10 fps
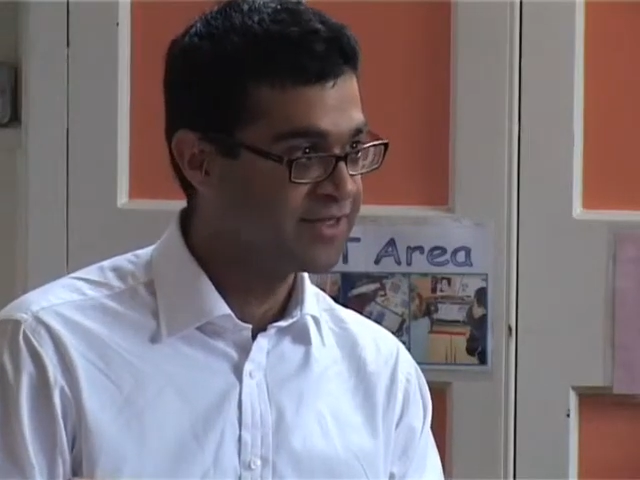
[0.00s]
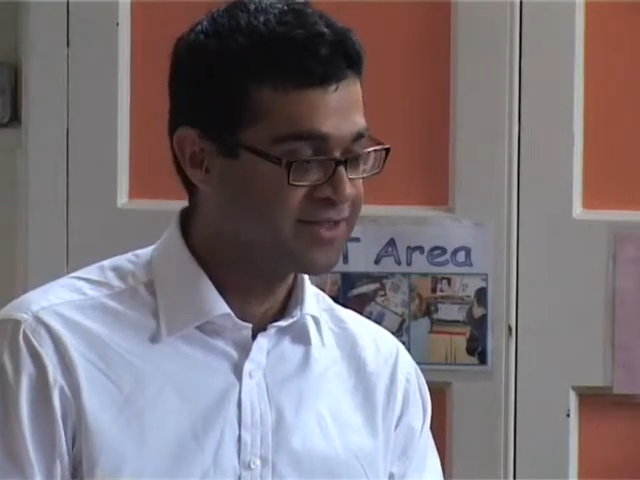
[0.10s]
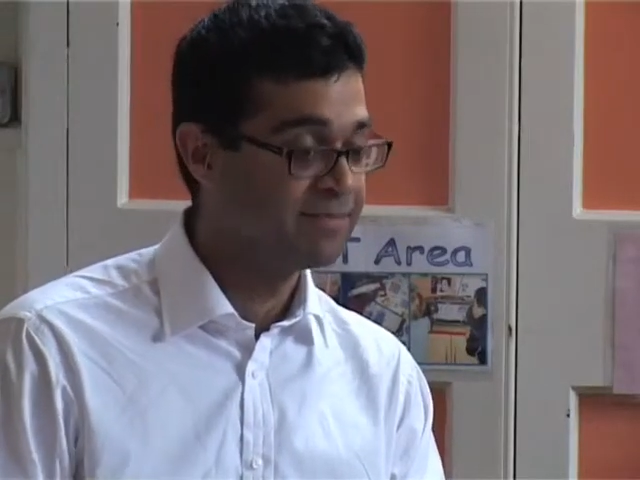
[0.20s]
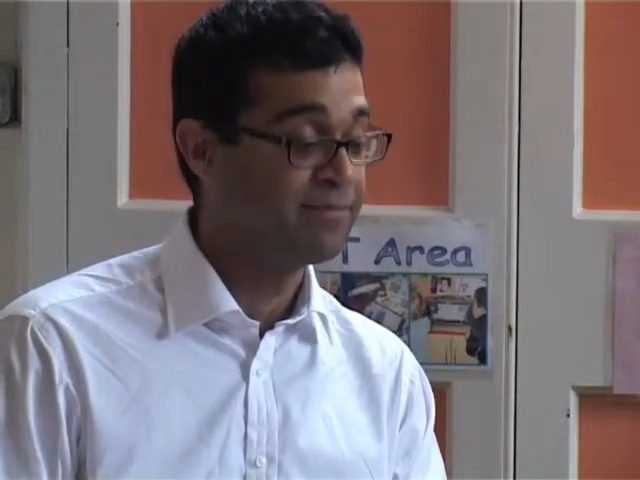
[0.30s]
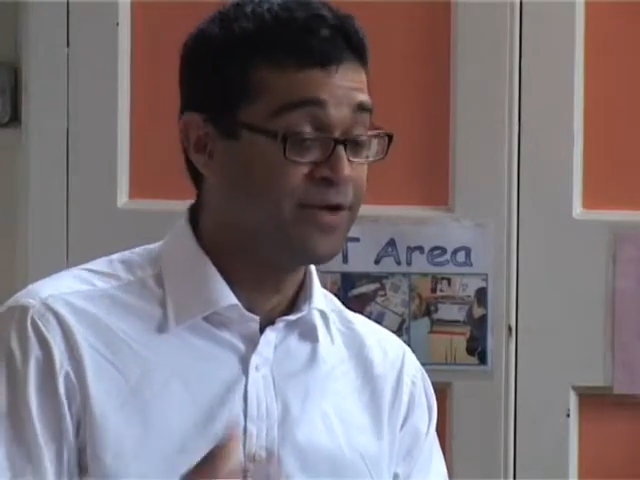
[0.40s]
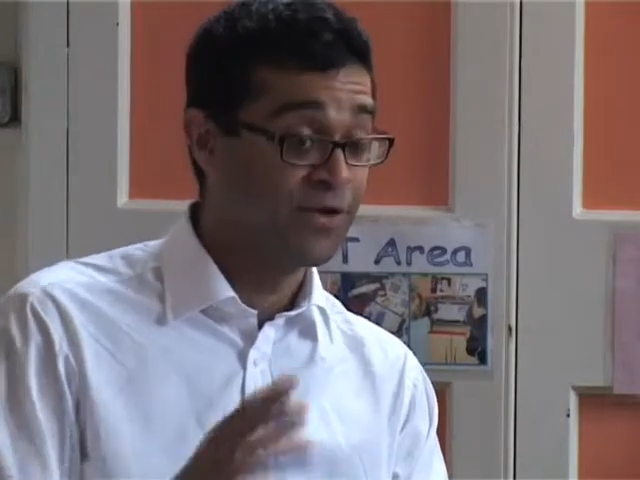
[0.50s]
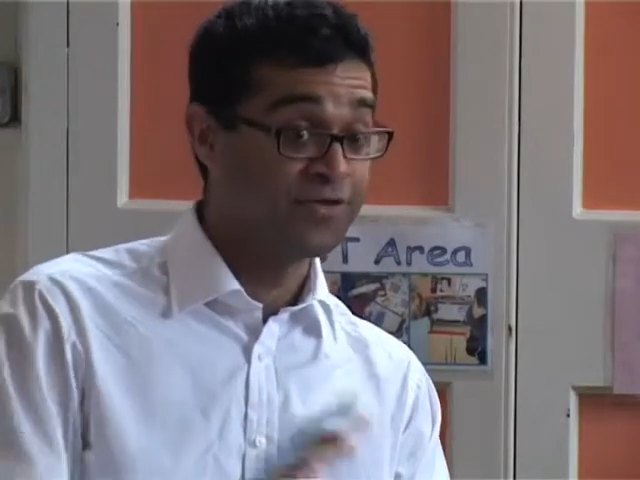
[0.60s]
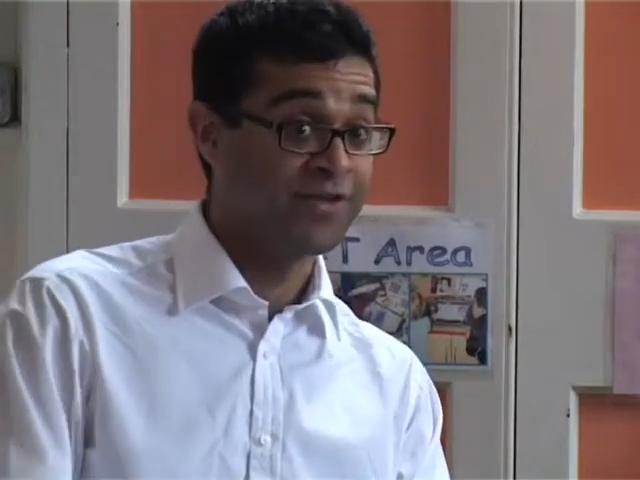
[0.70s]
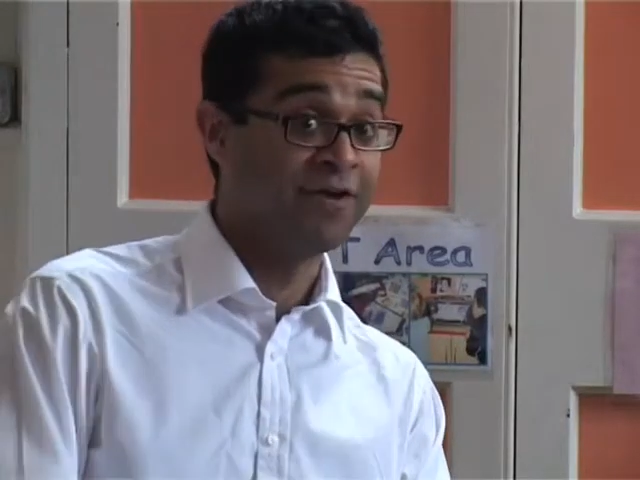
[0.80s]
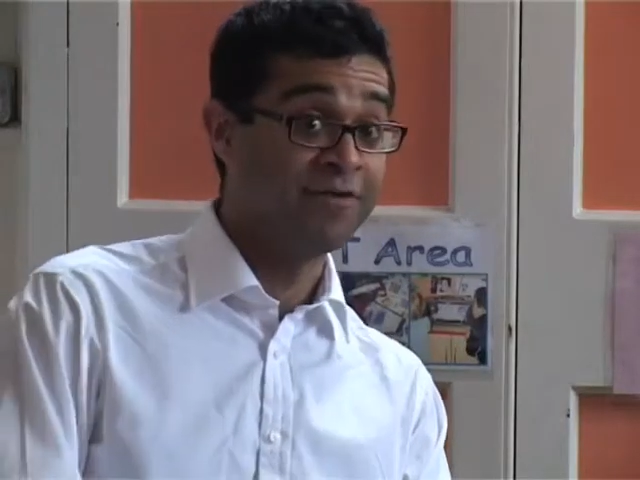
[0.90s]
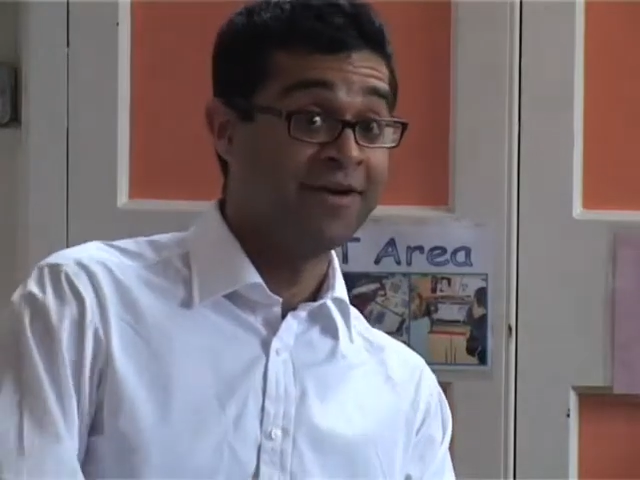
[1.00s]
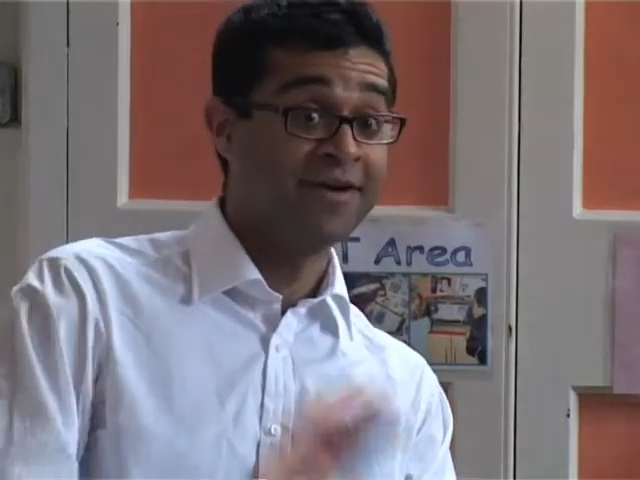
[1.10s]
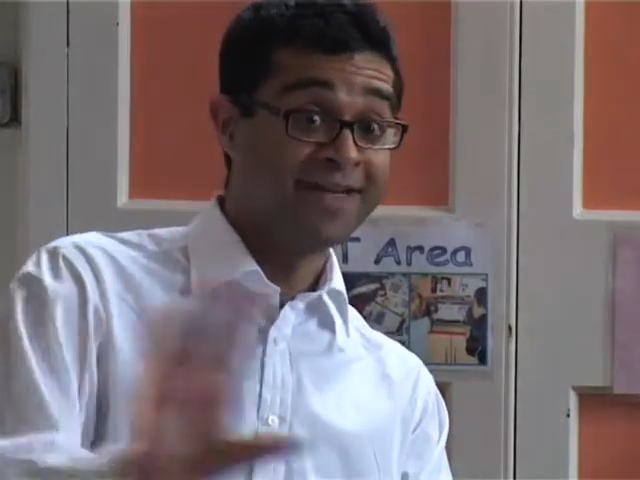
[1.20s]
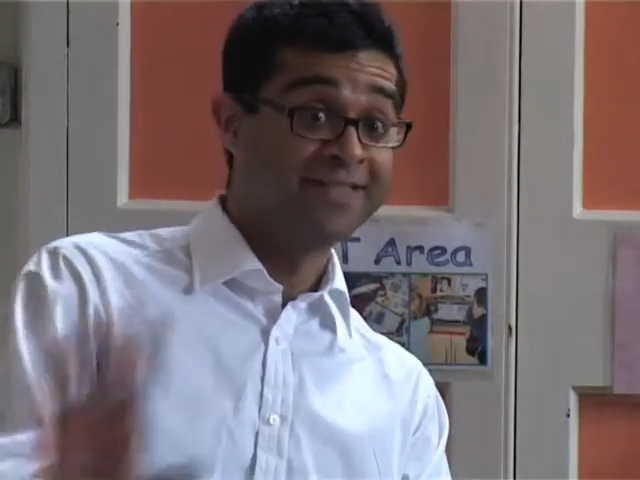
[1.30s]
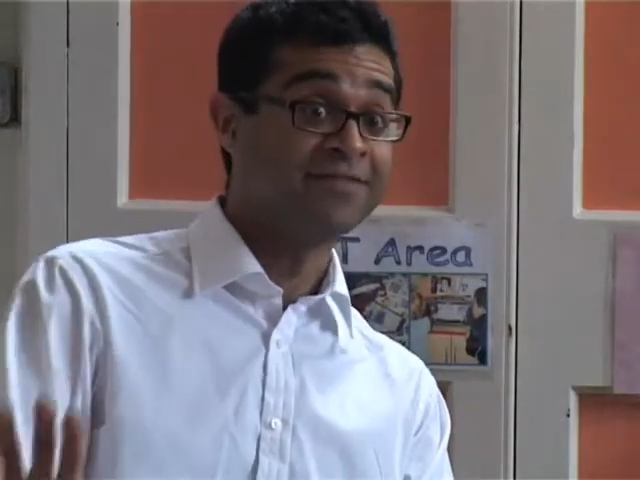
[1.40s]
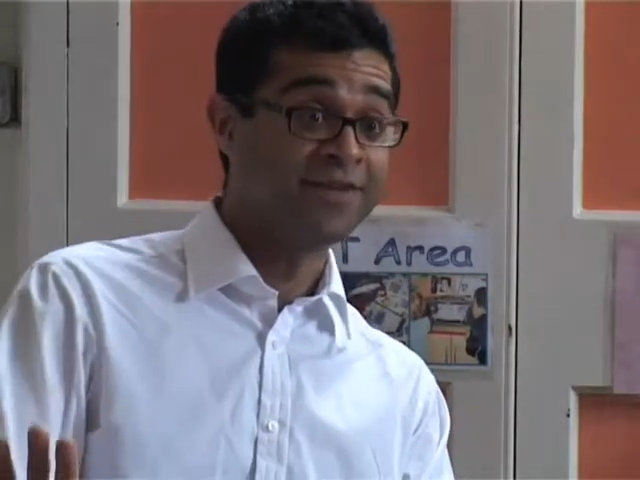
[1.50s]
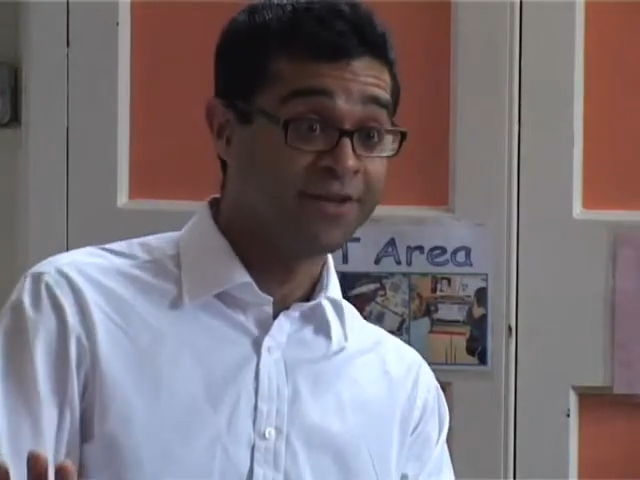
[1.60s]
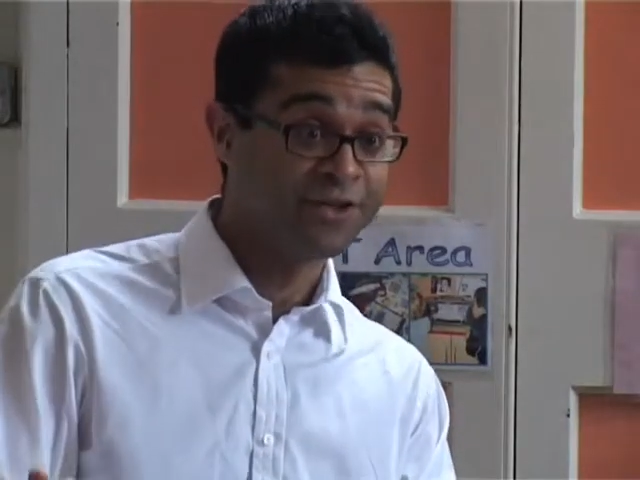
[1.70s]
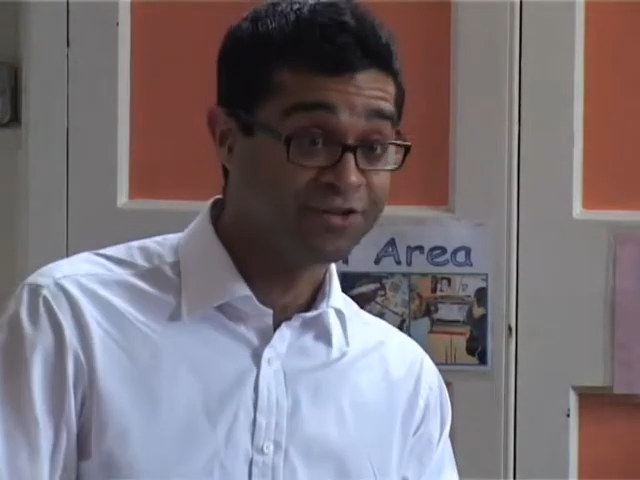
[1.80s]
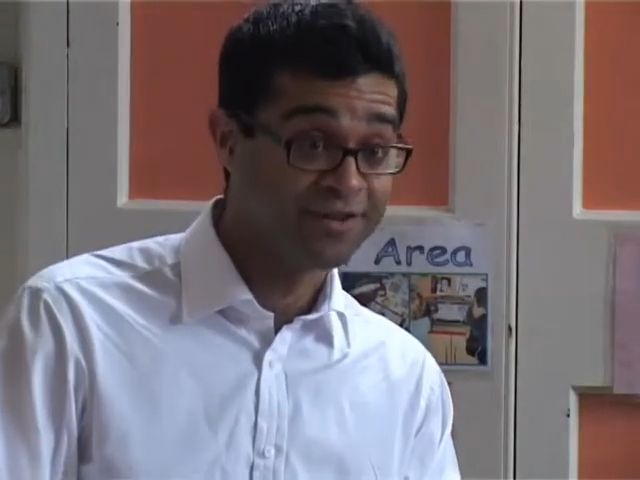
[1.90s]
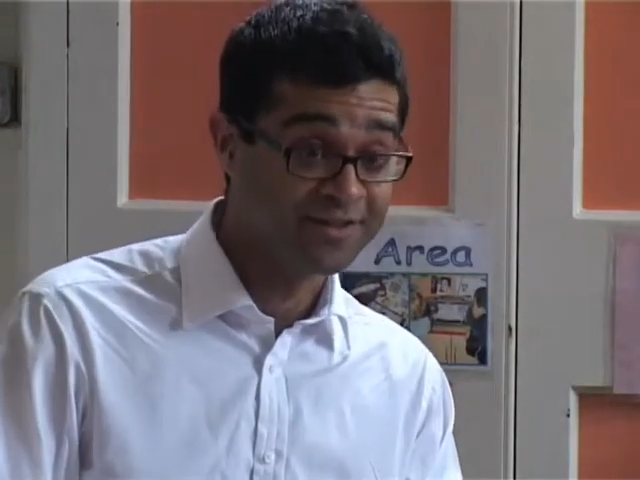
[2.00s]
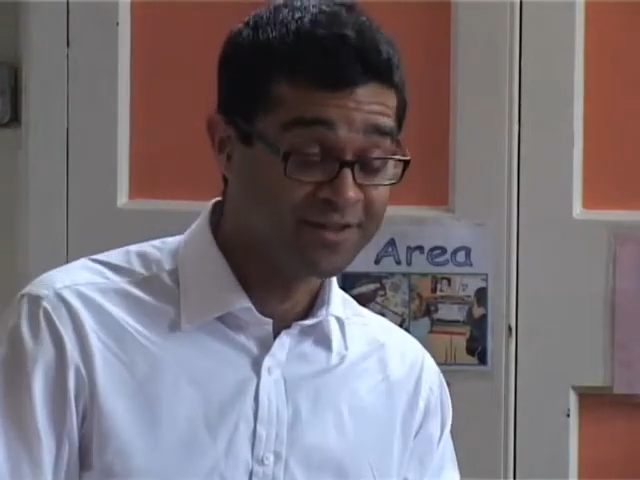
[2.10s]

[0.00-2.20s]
simply because they're in a different country?